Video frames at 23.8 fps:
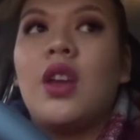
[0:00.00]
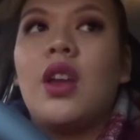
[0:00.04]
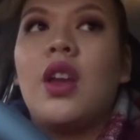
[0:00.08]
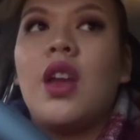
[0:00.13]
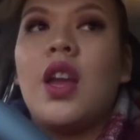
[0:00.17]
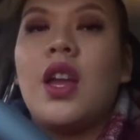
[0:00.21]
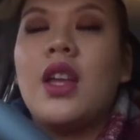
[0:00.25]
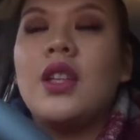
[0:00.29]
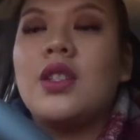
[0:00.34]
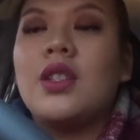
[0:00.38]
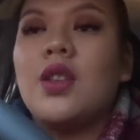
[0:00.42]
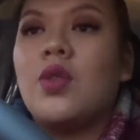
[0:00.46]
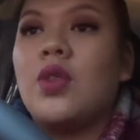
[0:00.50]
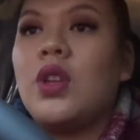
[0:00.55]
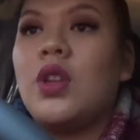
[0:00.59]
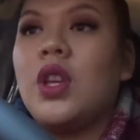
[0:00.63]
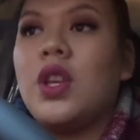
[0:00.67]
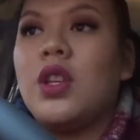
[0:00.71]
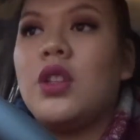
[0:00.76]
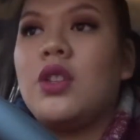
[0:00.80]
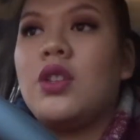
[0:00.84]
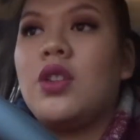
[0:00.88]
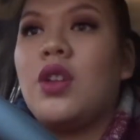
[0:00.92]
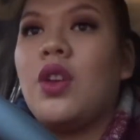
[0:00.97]
I still
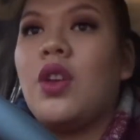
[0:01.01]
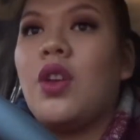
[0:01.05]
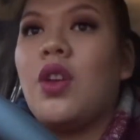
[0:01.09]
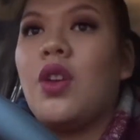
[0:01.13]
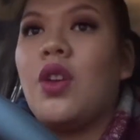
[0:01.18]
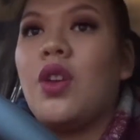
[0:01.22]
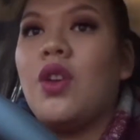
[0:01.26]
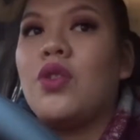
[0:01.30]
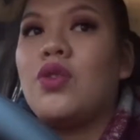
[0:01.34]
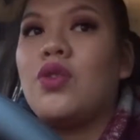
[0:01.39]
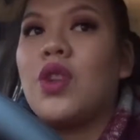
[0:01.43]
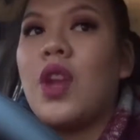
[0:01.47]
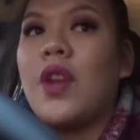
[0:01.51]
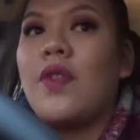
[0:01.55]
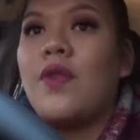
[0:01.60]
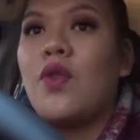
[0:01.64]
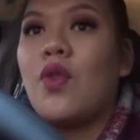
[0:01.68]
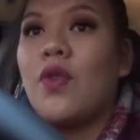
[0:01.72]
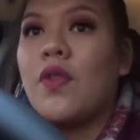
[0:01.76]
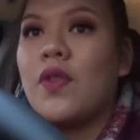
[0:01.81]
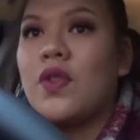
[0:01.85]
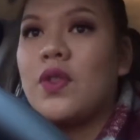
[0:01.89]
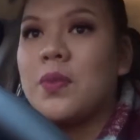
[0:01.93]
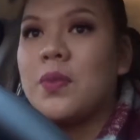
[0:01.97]
need to drive
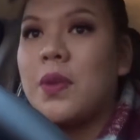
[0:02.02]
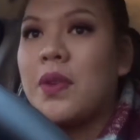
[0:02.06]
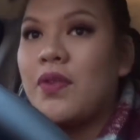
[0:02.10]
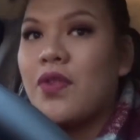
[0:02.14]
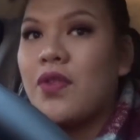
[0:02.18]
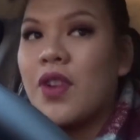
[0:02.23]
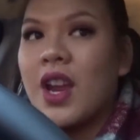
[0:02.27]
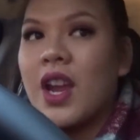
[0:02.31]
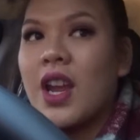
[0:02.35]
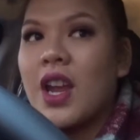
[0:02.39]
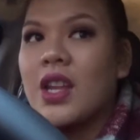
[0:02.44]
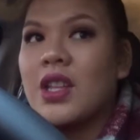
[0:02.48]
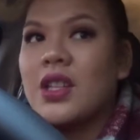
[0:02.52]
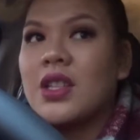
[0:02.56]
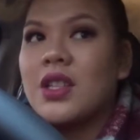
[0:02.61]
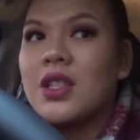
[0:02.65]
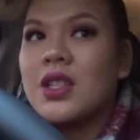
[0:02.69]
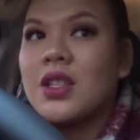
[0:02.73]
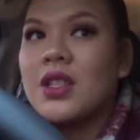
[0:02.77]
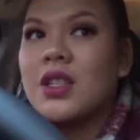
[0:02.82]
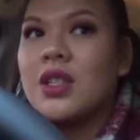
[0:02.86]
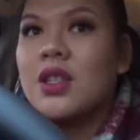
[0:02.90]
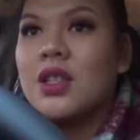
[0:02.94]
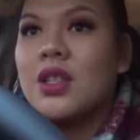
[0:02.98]
over to my friends